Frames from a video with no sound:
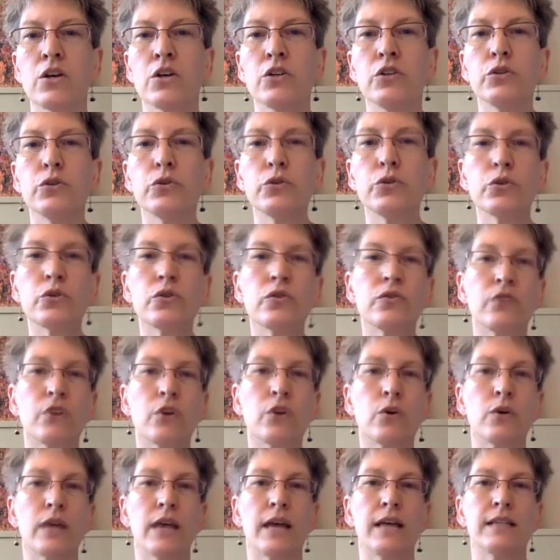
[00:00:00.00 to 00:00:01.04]
UU The
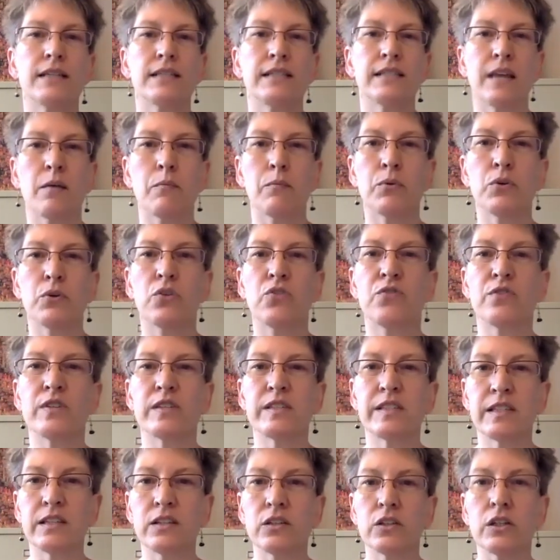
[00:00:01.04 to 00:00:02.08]
Vote has sample
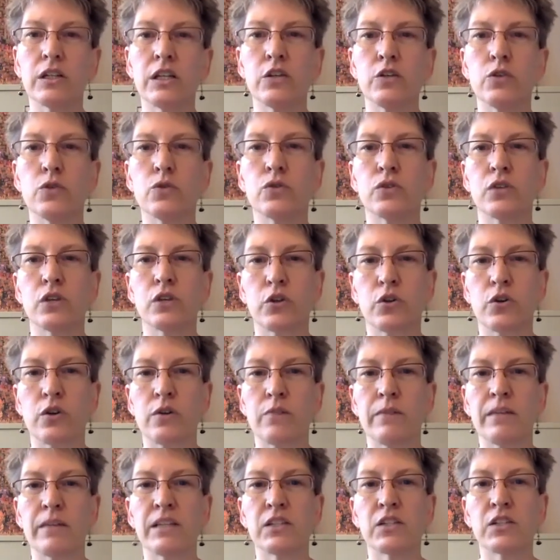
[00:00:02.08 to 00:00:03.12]
facility use
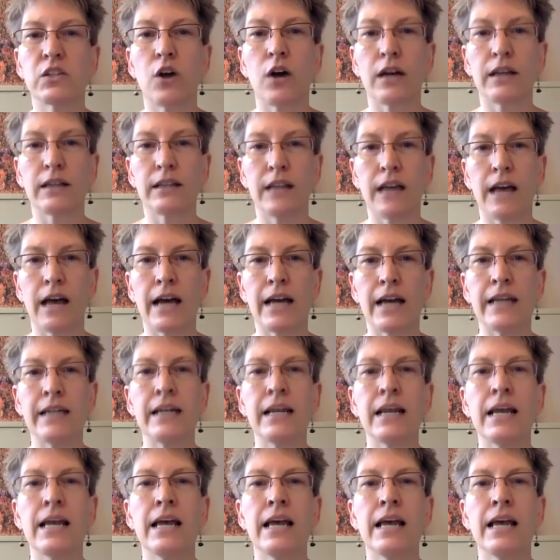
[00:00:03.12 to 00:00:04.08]
agreements online,